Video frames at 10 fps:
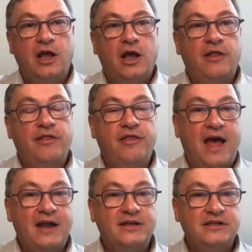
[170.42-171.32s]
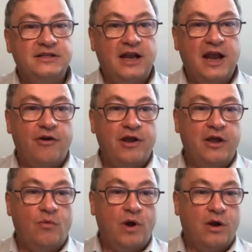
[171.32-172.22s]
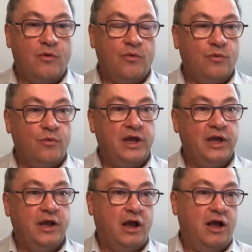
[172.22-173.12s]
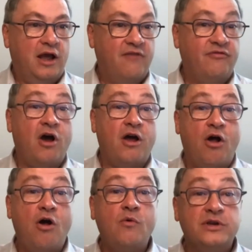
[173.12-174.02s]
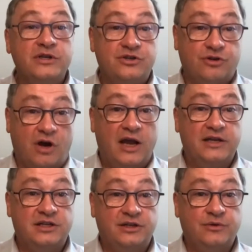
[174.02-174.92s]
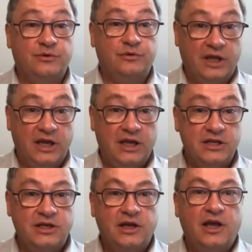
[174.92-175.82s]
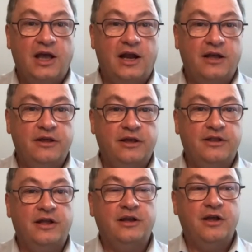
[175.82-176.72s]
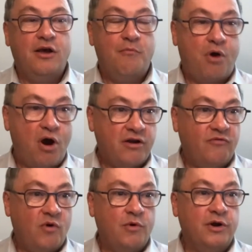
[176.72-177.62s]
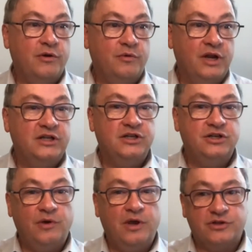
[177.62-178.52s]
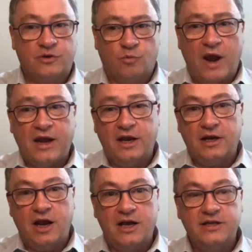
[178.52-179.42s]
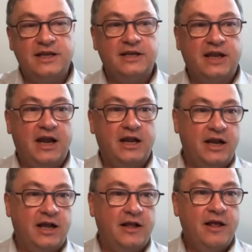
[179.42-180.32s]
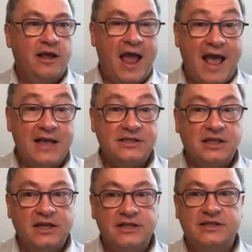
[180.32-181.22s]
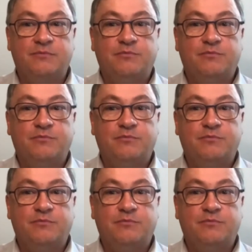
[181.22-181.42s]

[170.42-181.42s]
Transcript: And that is an area where we uh, have not always tried to lead. And I think that part of what we need to do here is to recognize that Canada has leads in